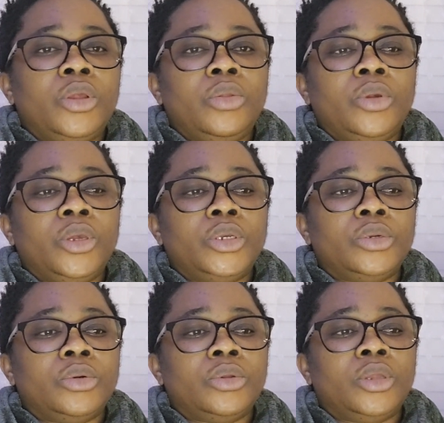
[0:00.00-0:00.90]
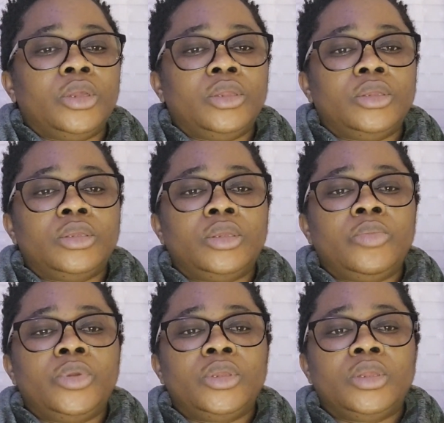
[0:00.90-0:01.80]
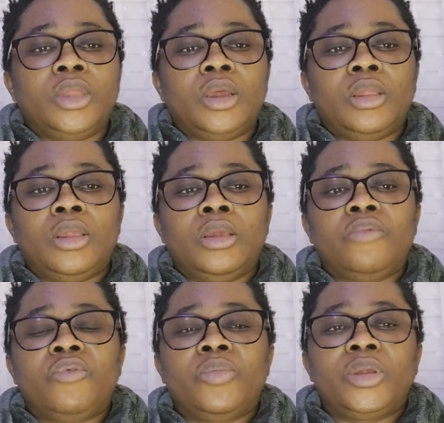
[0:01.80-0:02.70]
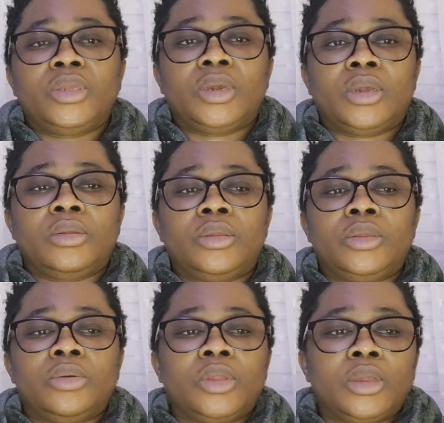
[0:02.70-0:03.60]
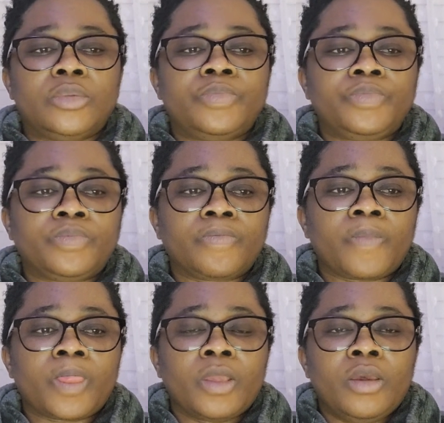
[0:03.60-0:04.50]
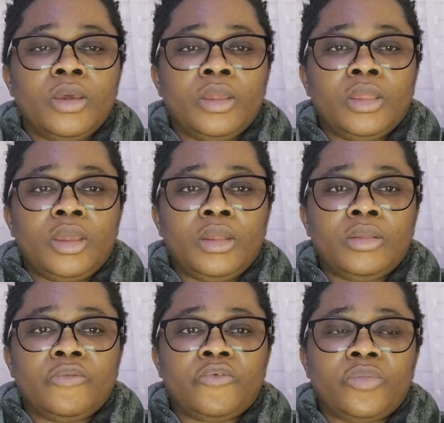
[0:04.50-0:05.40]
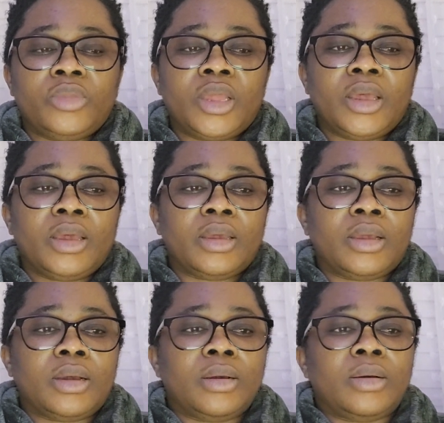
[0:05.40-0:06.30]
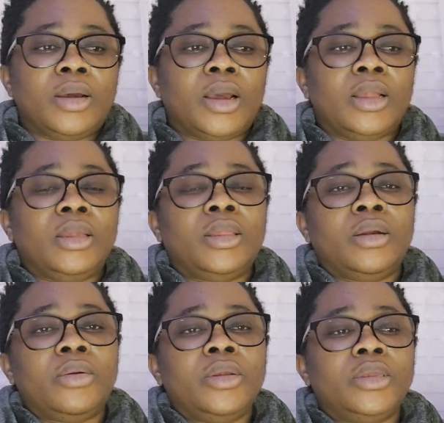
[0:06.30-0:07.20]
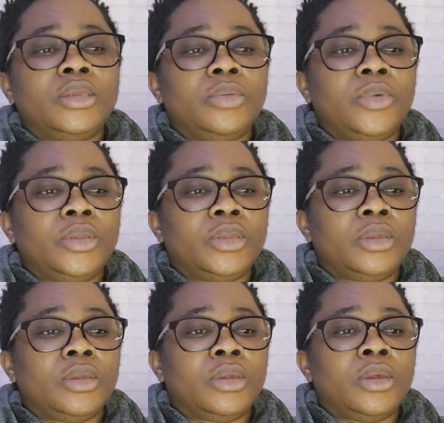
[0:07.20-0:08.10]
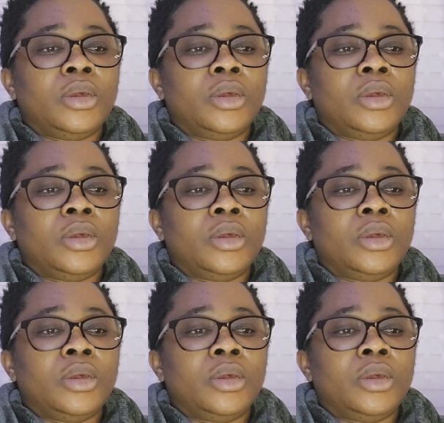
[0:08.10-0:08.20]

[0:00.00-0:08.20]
education in CBT techniques for mental health disorders. Then from there, I can integrate CBT